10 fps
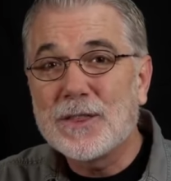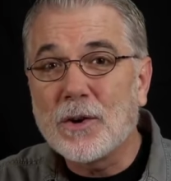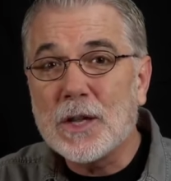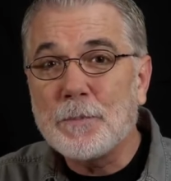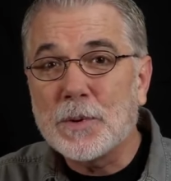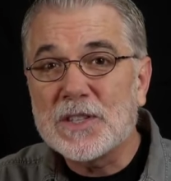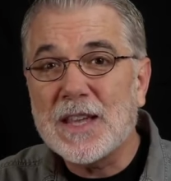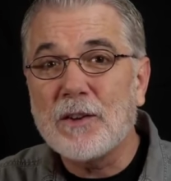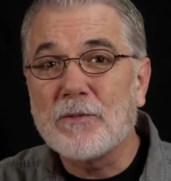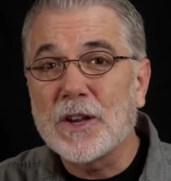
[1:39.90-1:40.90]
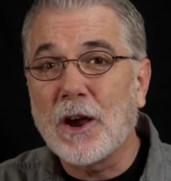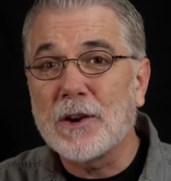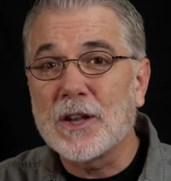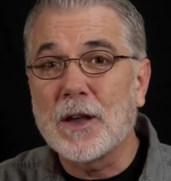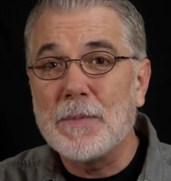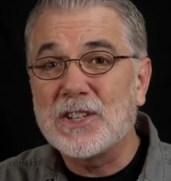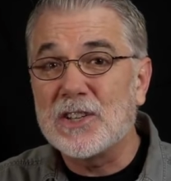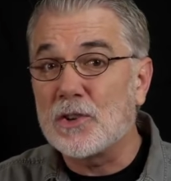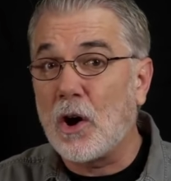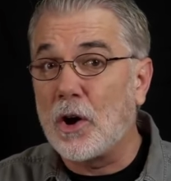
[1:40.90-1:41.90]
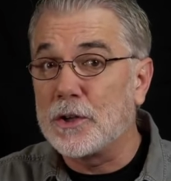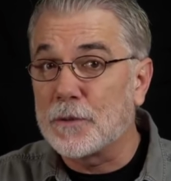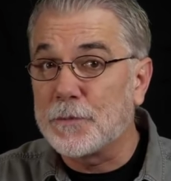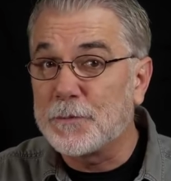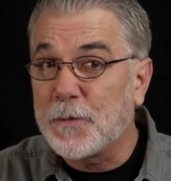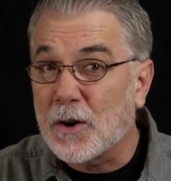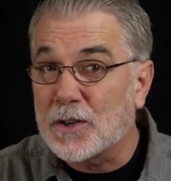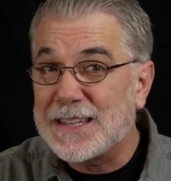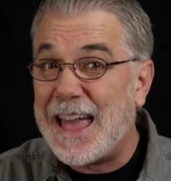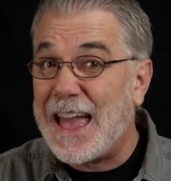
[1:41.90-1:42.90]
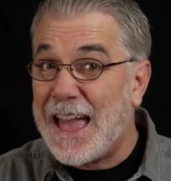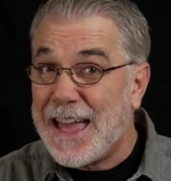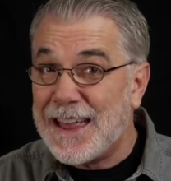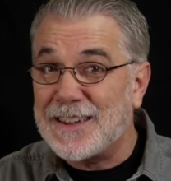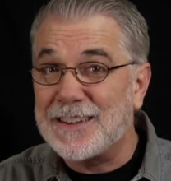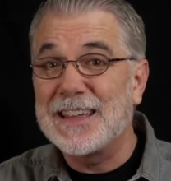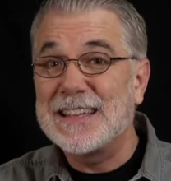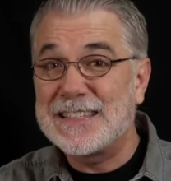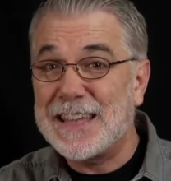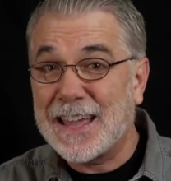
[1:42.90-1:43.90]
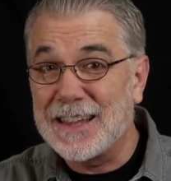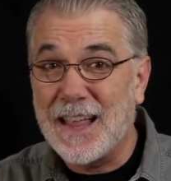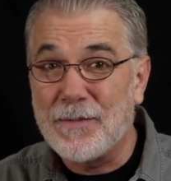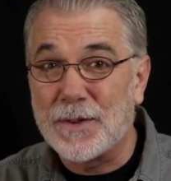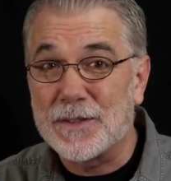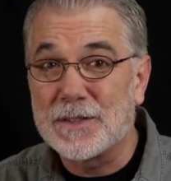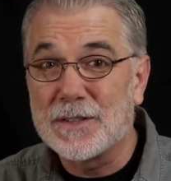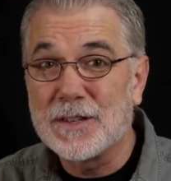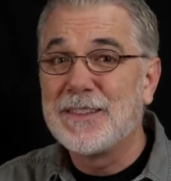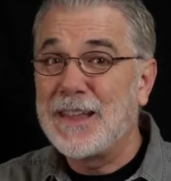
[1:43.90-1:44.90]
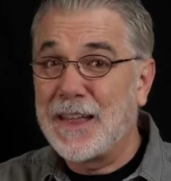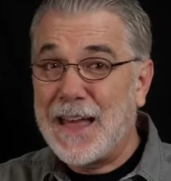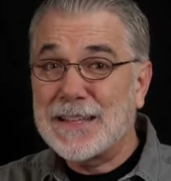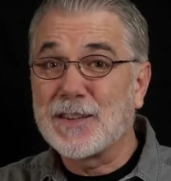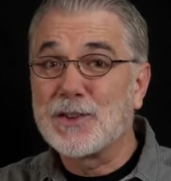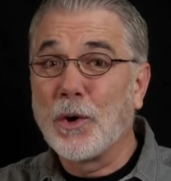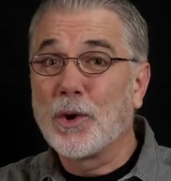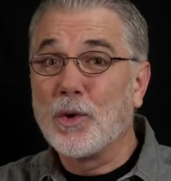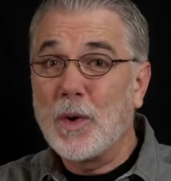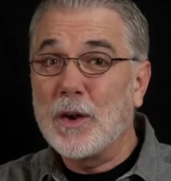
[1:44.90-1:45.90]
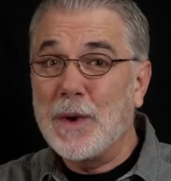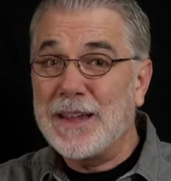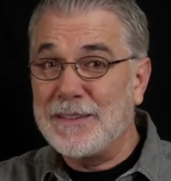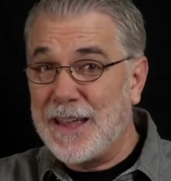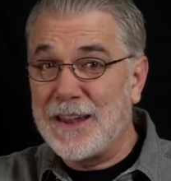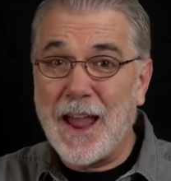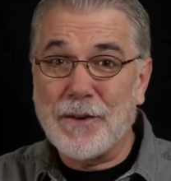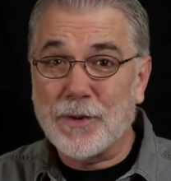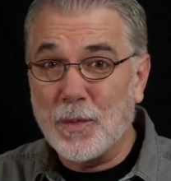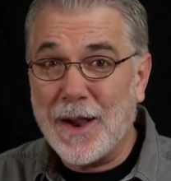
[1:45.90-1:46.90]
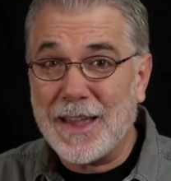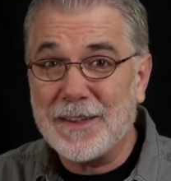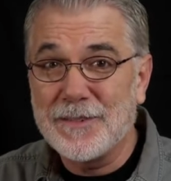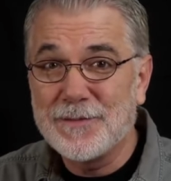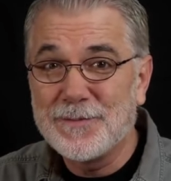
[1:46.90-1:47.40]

thirty percent recurring commissions on your first and second levels. Now that's a total win-win in every way.